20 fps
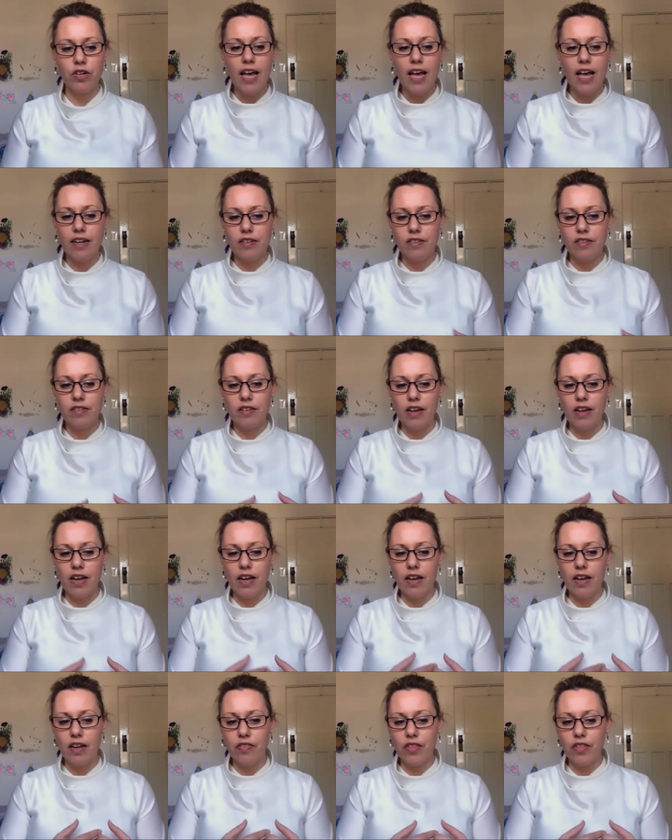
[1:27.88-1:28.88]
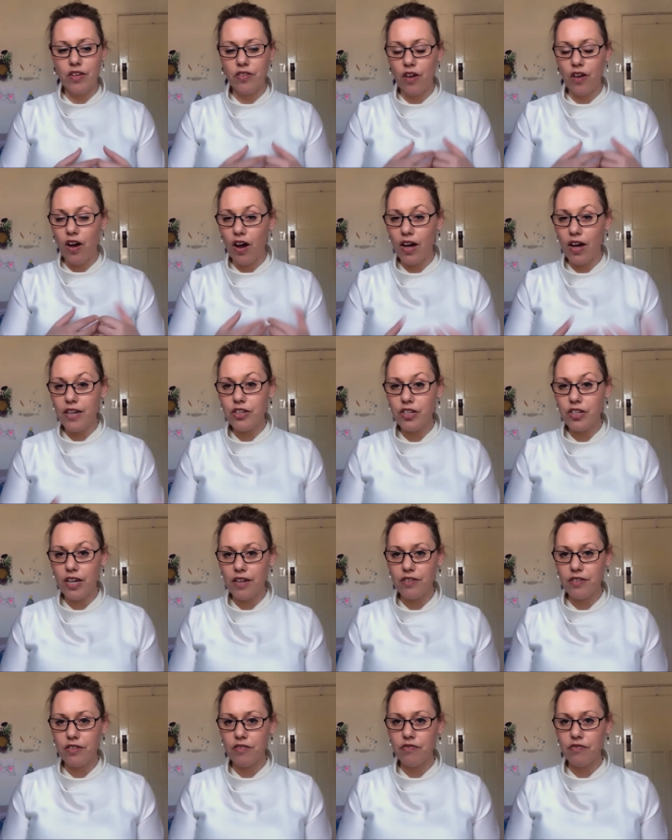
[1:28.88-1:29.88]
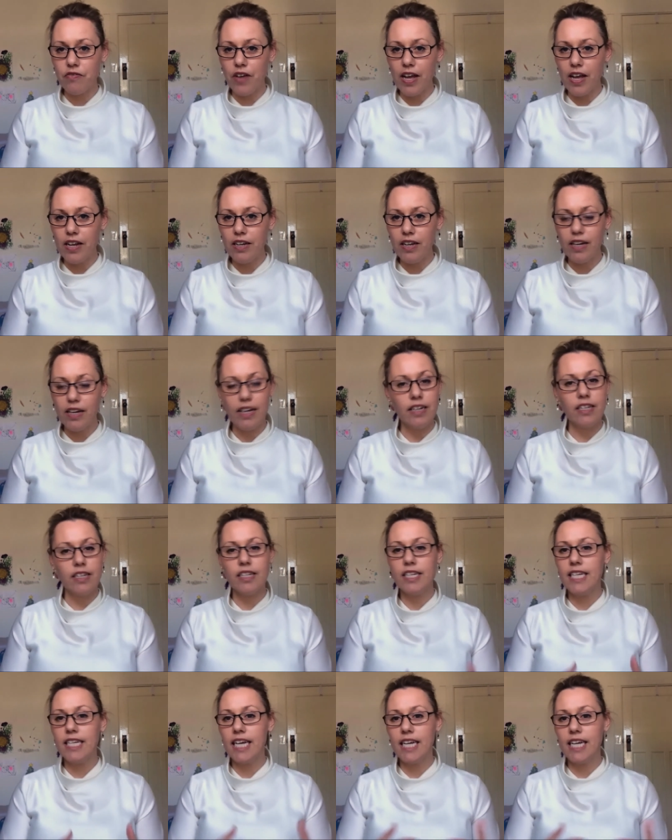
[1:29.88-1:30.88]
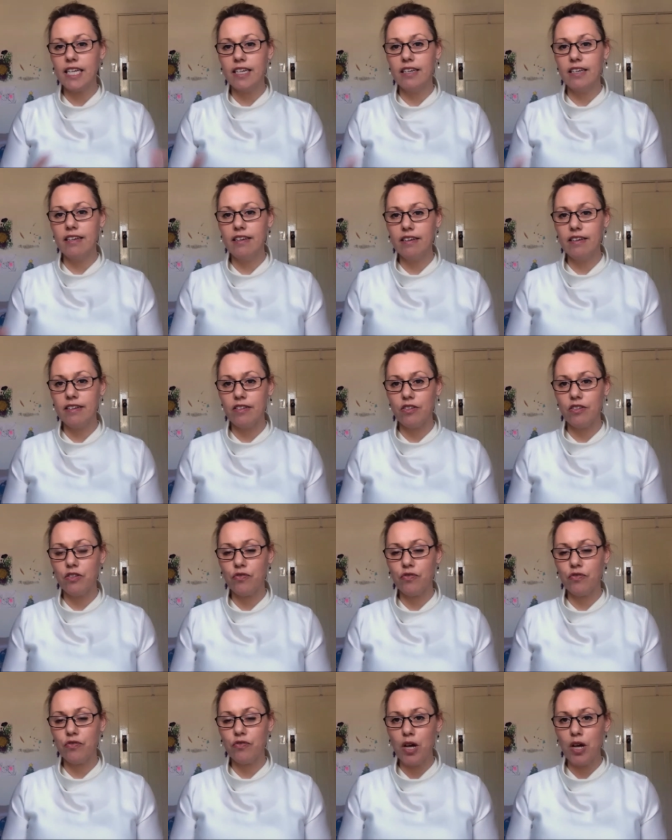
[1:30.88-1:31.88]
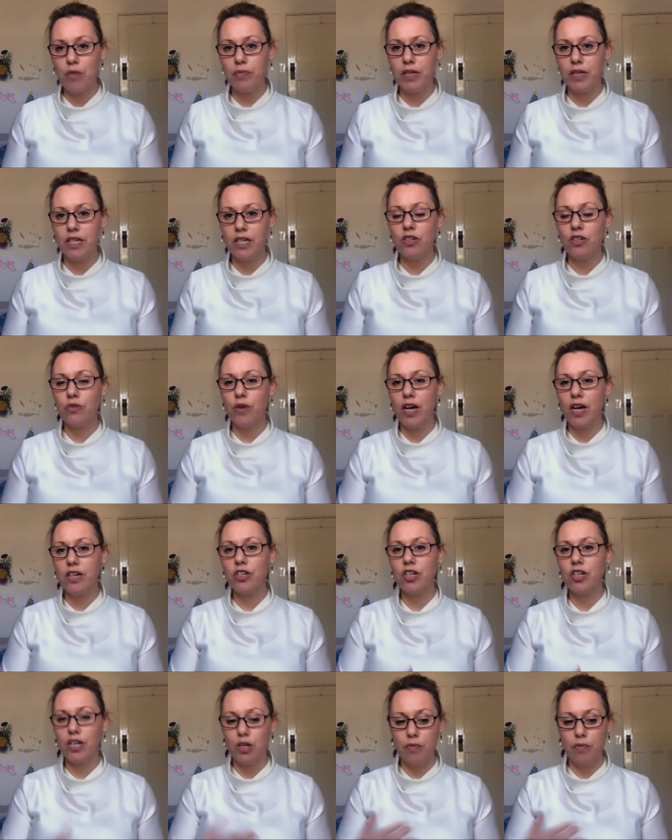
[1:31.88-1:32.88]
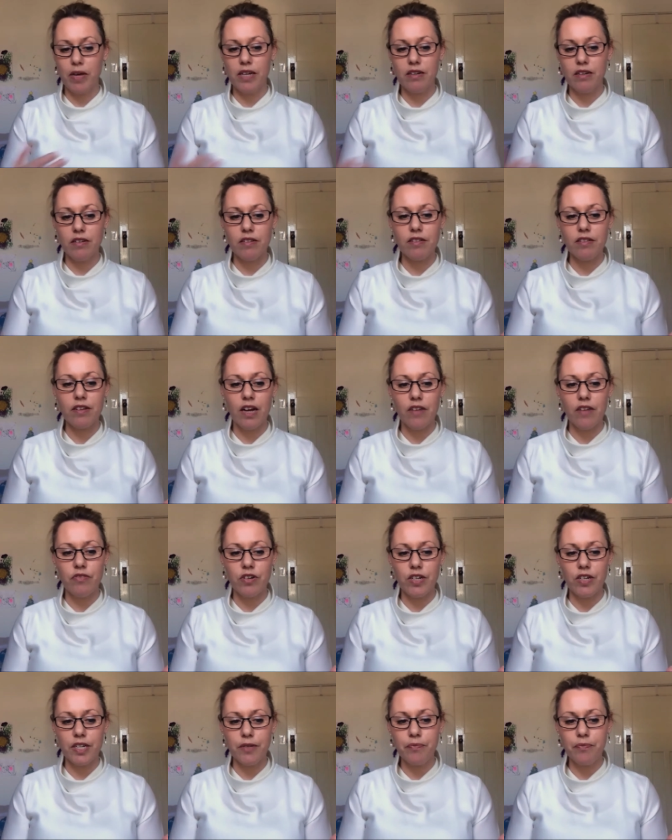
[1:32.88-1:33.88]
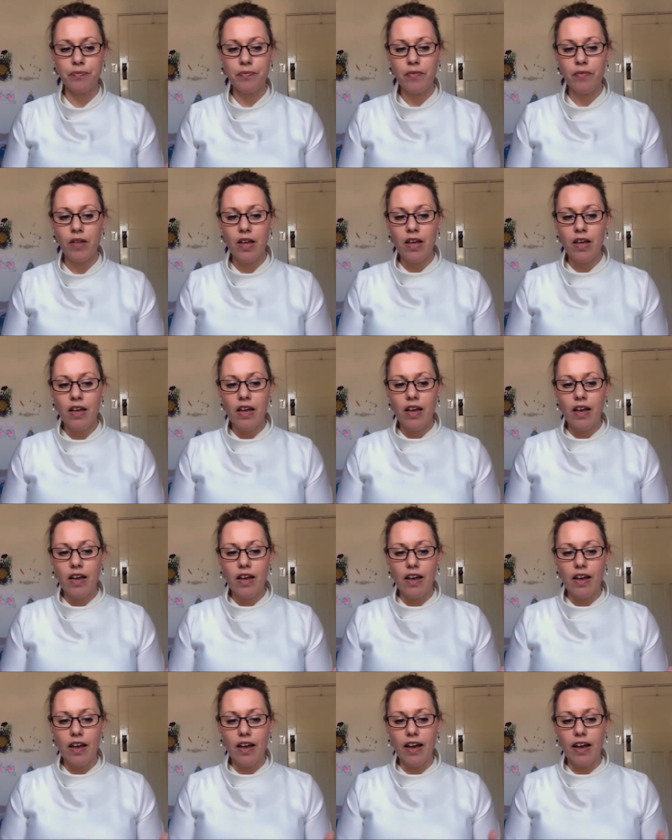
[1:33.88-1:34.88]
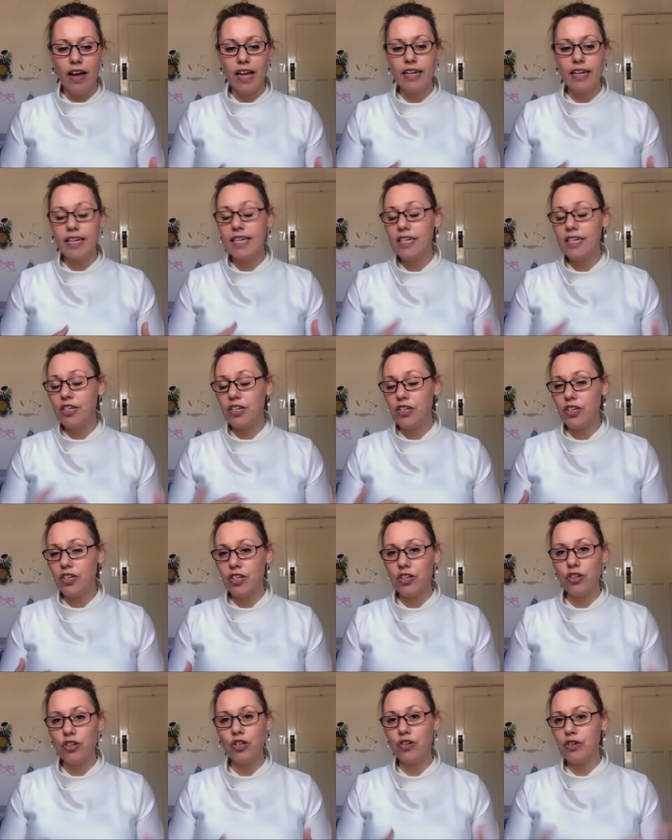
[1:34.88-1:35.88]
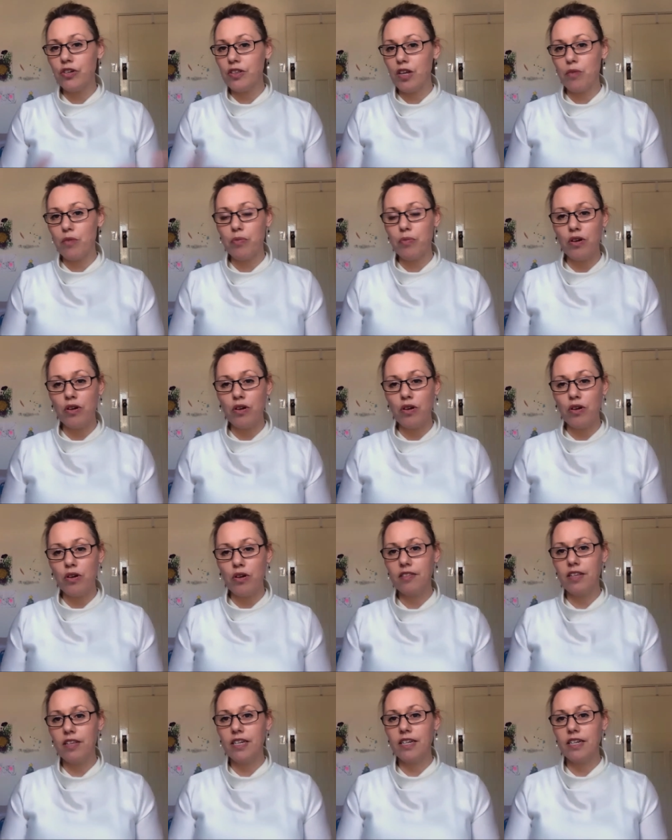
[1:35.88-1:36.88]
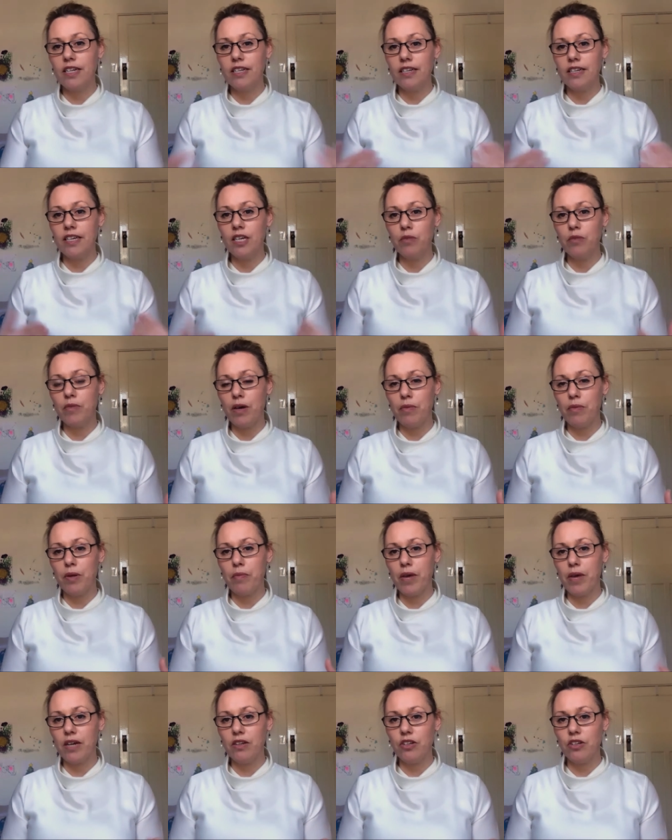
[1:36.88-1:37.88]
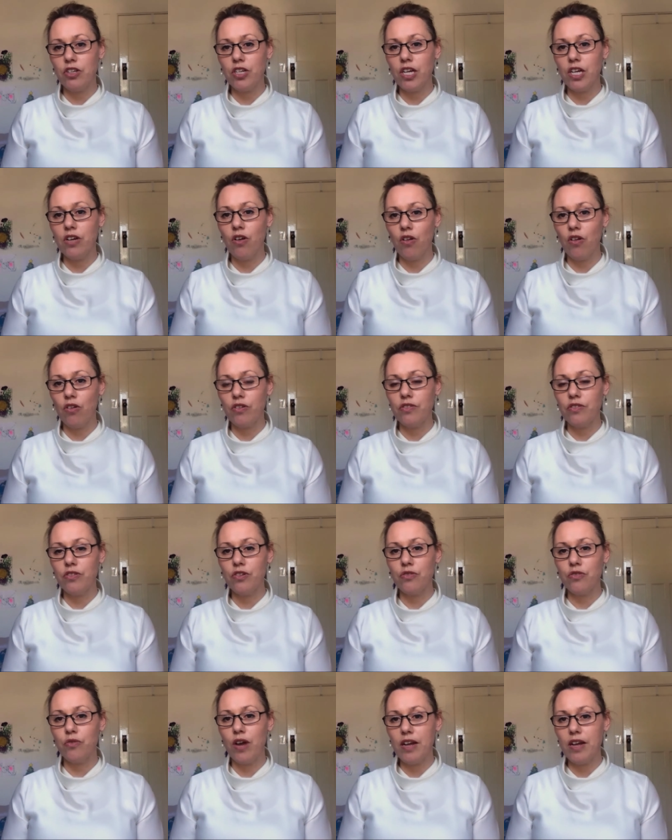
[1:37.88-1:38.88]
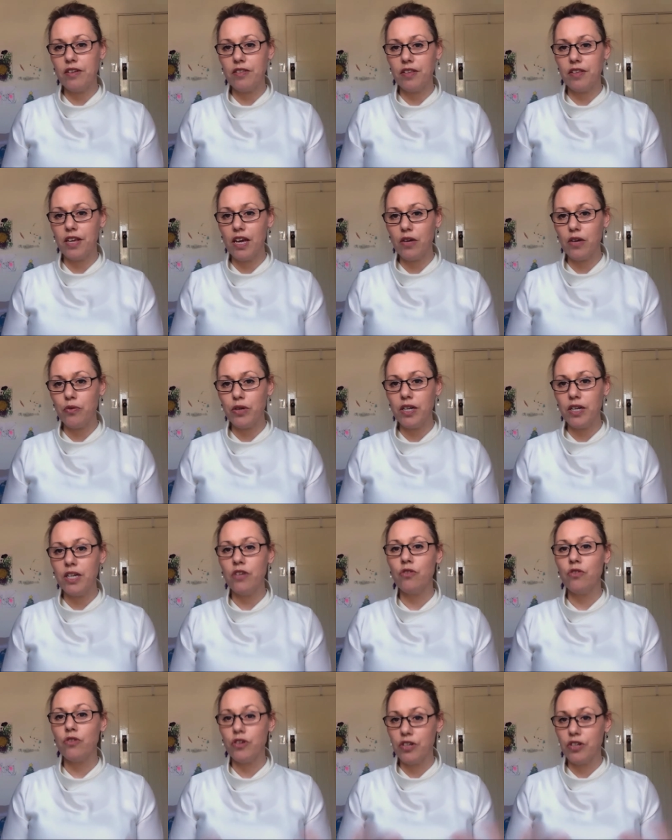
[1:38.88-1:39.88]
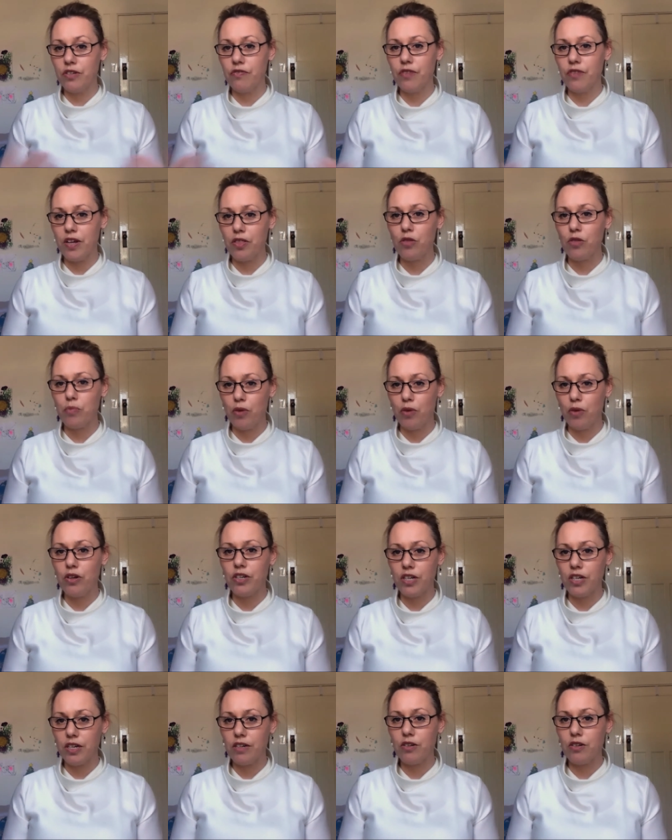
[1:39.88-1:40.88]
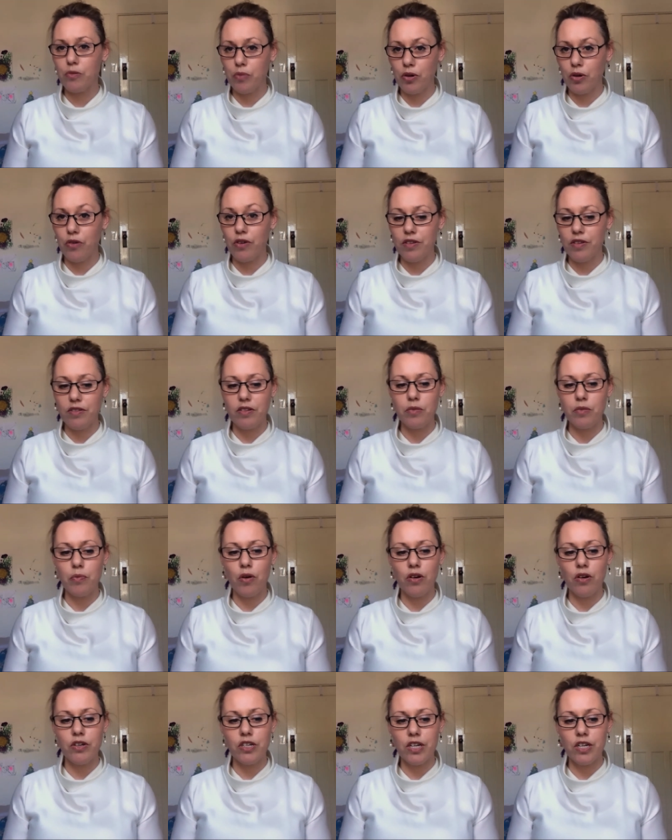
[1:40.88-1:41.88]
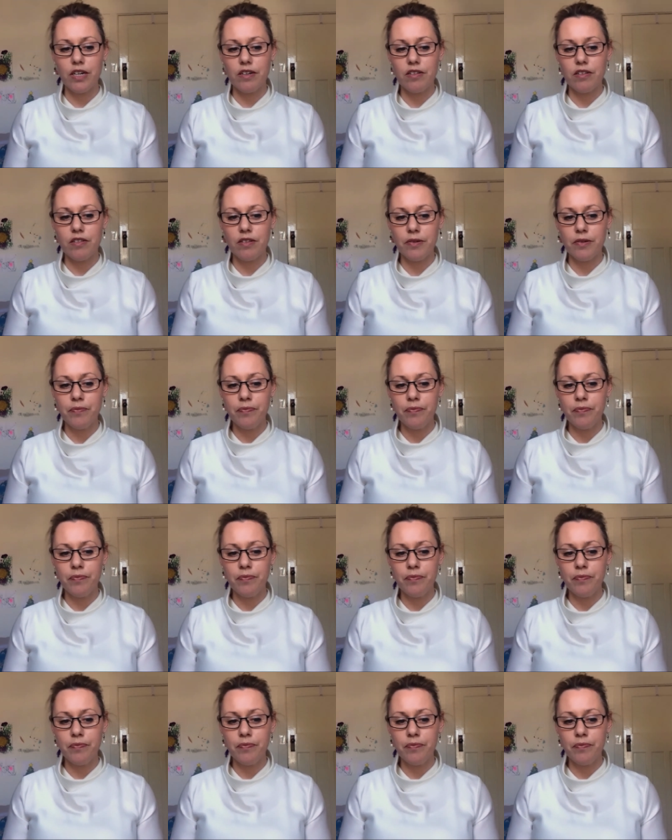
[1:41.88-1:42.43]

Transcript: It's, uh, there's a high chance of failure, and it can take years for a company to actually make a discovery. Uh, and in addition, during that process, they need to keep coming back to shareholders to raise the equity in order to fund the project to progress its projects.